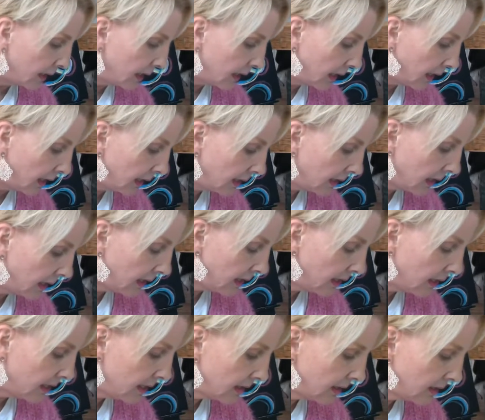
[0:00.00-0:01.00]
I kind
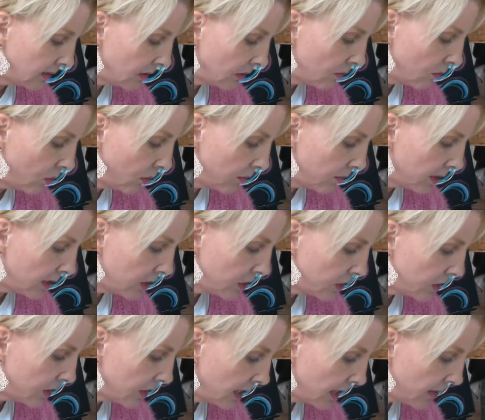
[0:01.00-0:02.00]
of need a little more. What did you
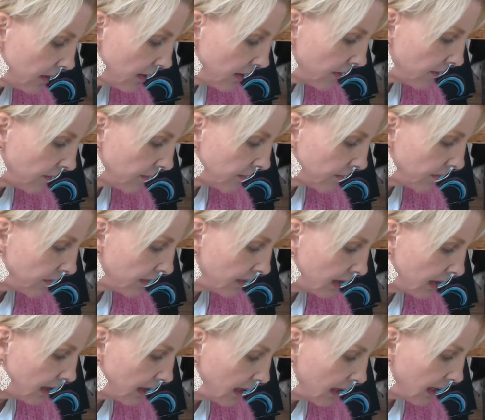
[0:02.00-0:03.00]
say there?
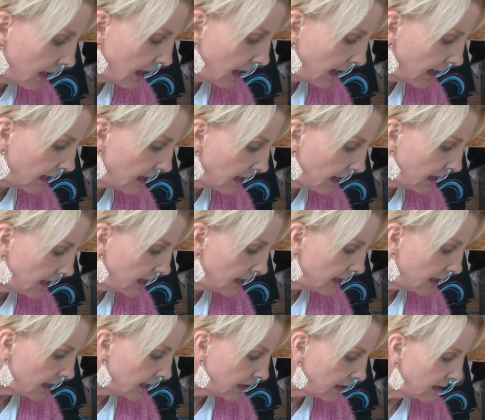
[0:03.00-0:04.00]
I kind of
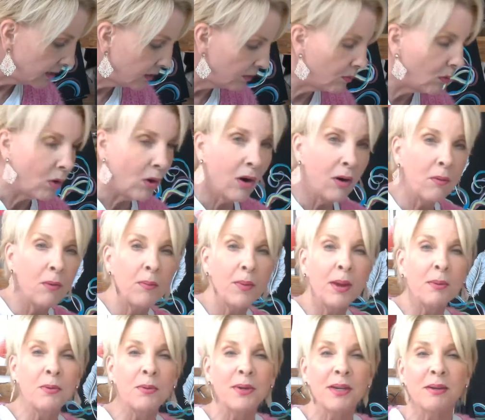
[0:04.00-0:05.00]
need a little more. Well,
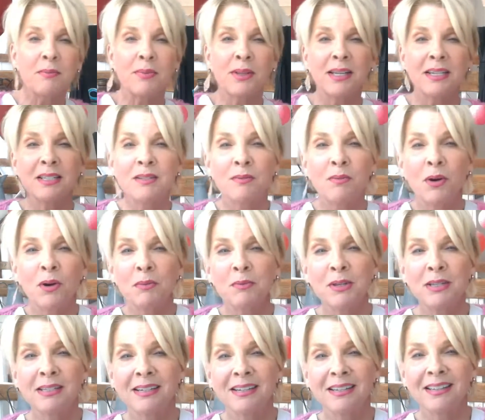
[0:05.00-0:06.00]
maybe we can play some more
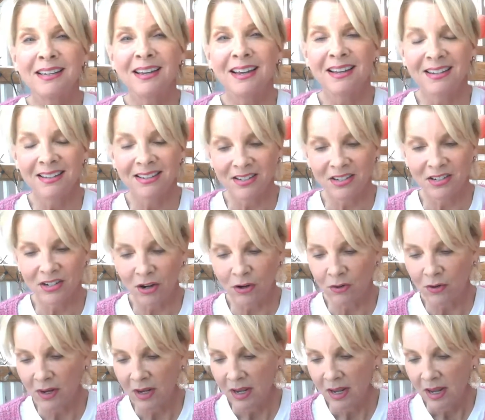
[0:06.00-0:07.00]
music at the end of the
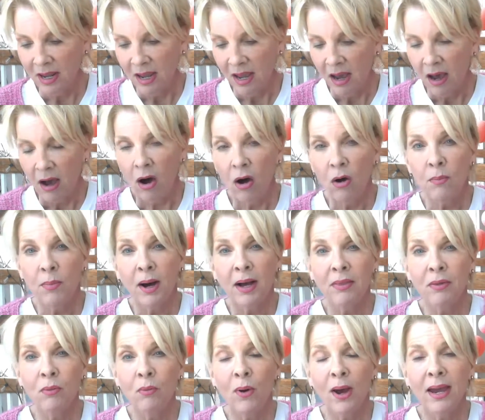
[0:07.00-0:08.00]
show. Oh, by
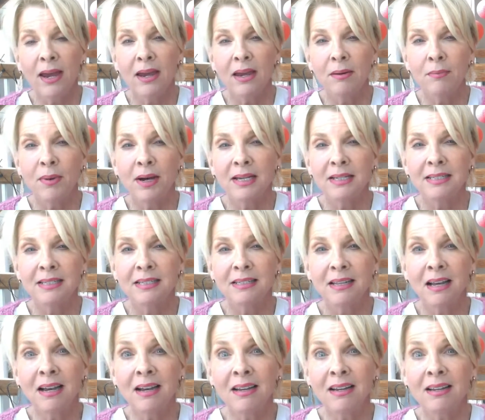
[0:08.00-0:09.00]
the way, my
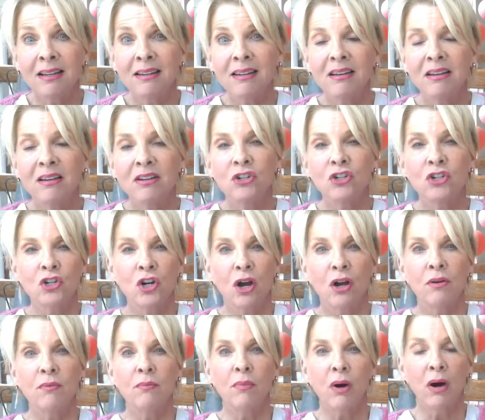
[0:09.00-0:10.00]
son,
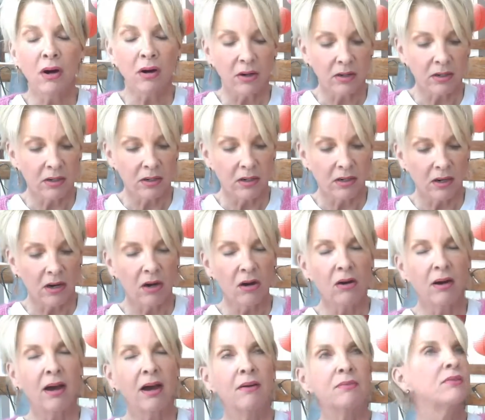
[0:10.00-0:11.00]
Jean-Marc,
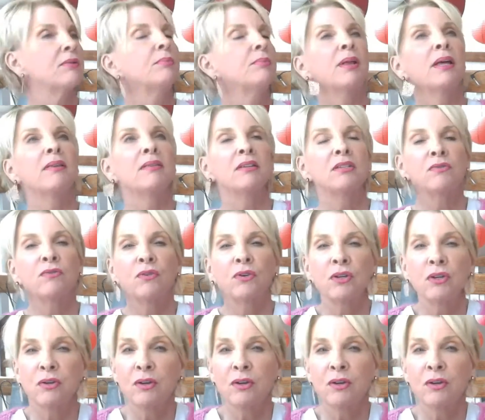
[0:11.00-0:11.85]
I have to play this for you.